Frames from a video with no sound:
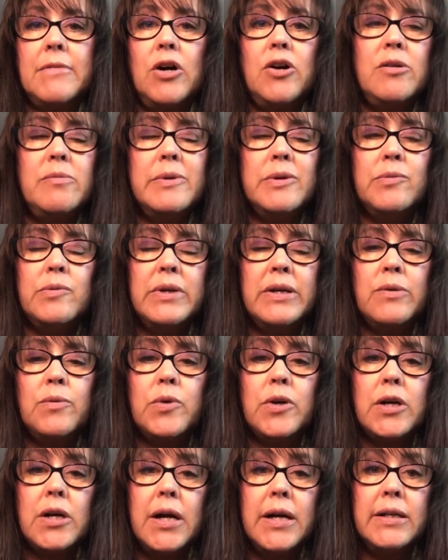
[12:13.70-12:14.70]
all but one
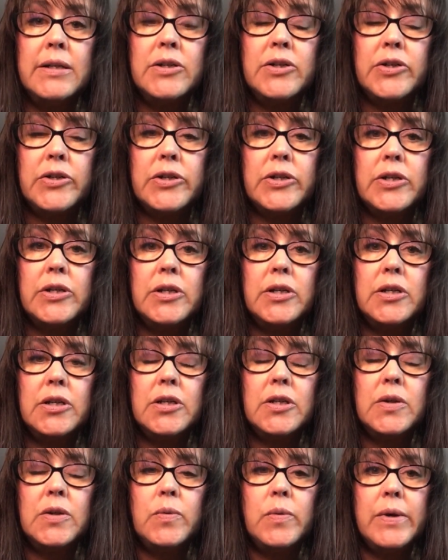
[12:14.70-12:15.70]
were under
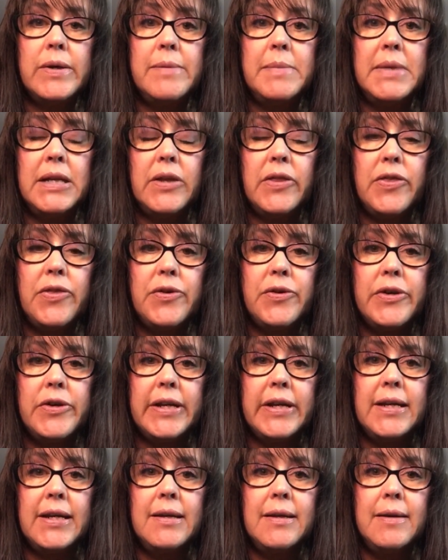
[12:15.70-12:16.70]
one minute
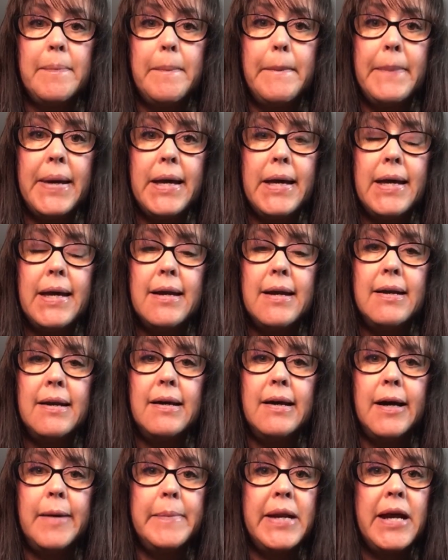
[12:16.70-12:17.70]
30, but
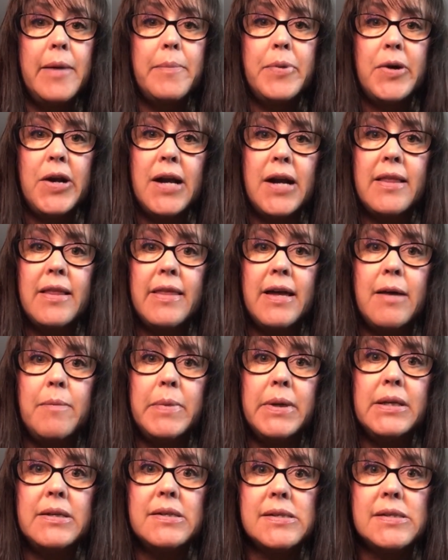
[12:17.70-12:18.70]
I'm not proud of that
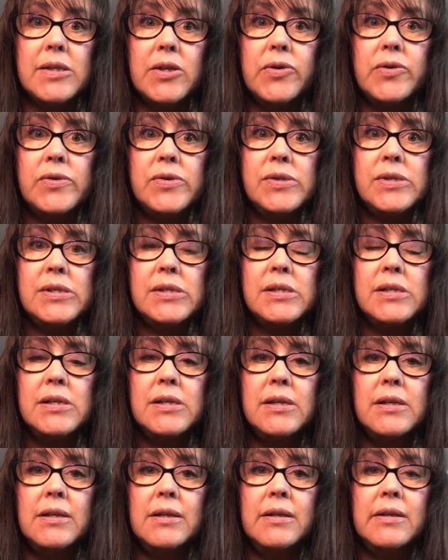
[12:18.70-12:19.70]
because those
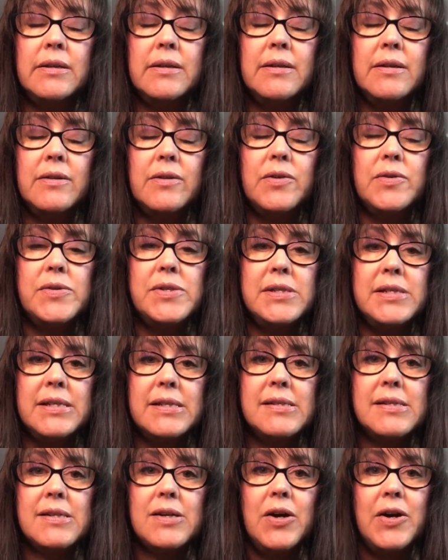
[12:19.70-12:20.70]
those
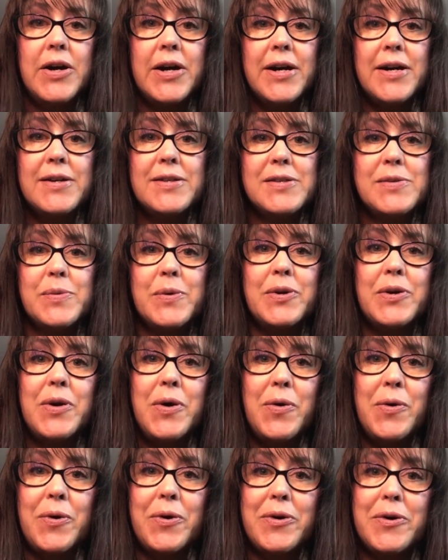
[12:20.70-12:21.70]
discards were
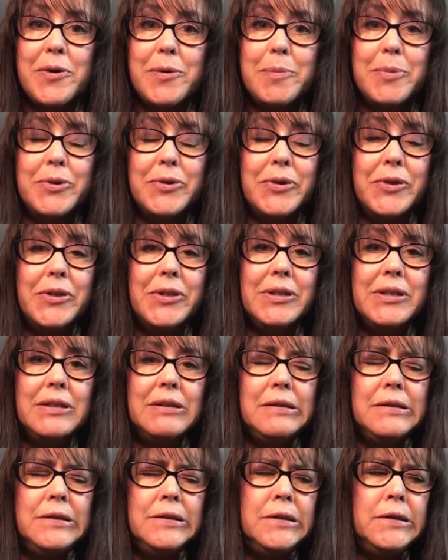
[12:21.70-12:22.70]
horrible.
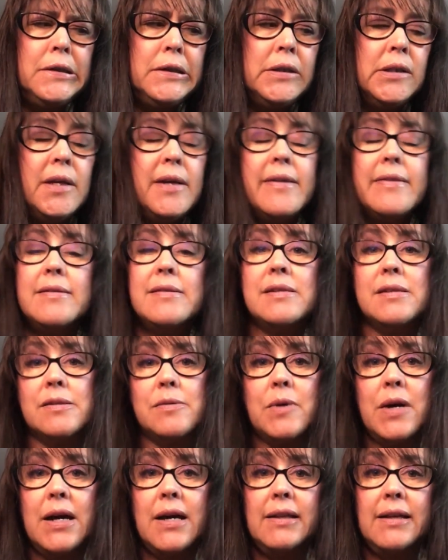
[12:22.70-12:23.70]
Oh, this is
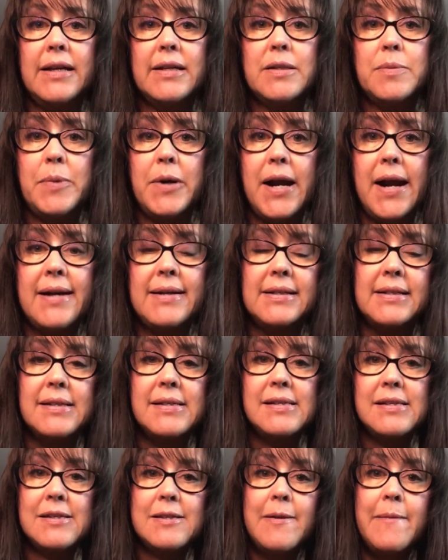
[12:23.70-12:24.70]
why I like to
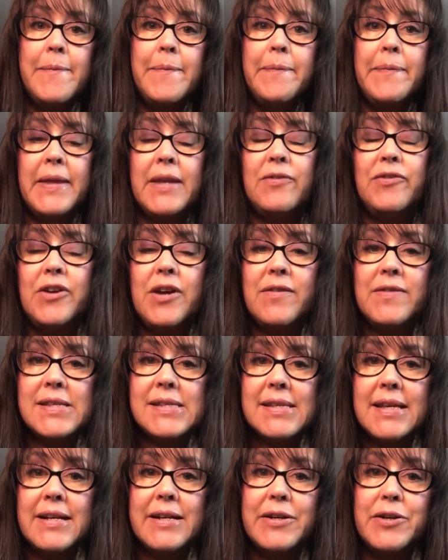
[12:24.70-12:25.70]
practice. If you have a
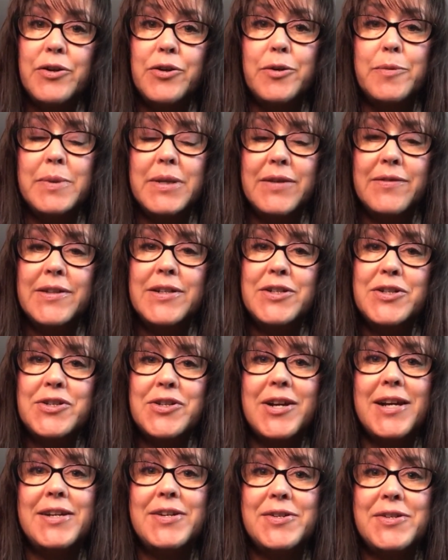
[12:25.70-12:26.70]
set at home, give it a
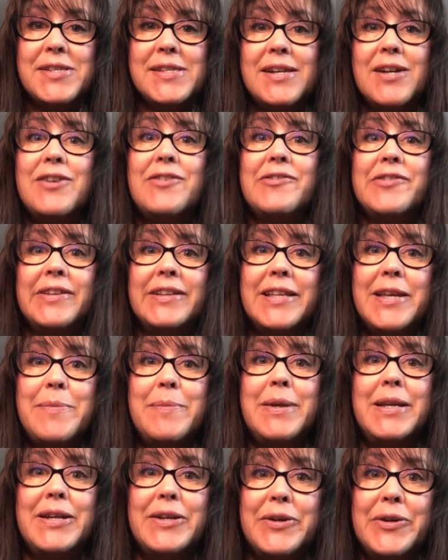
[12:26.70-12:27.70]
try yourself and let
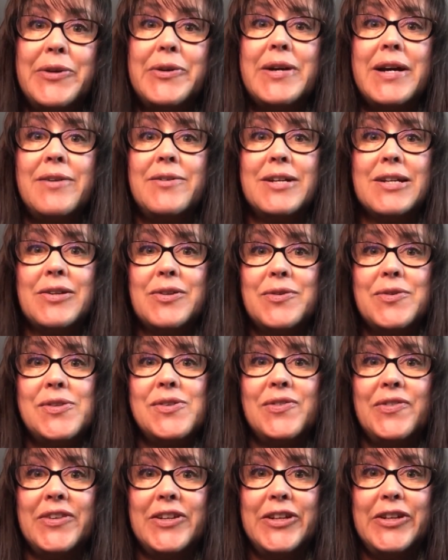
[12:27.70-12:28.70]
me know how it goes
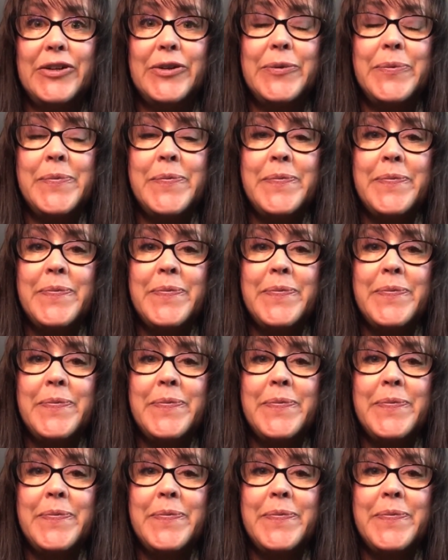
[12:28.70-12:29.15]
for you.